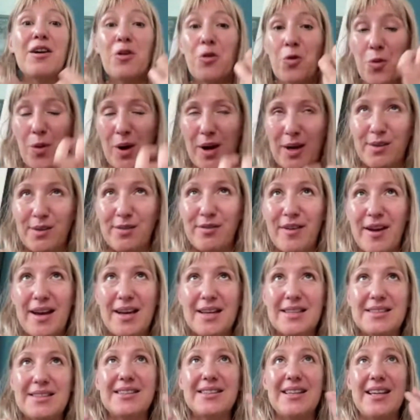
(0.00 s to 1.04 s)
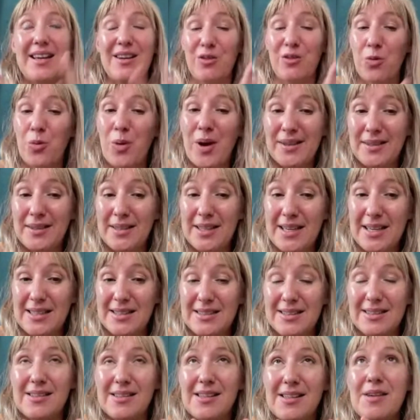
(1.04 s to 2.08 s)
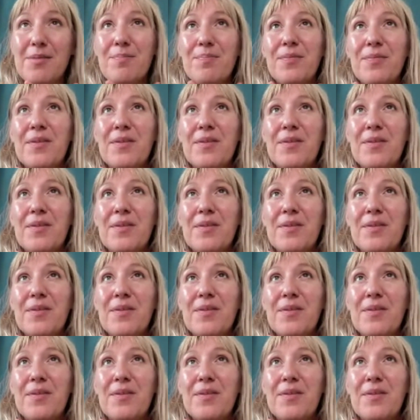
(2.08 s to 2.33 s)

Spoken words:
quite fast and quite easily,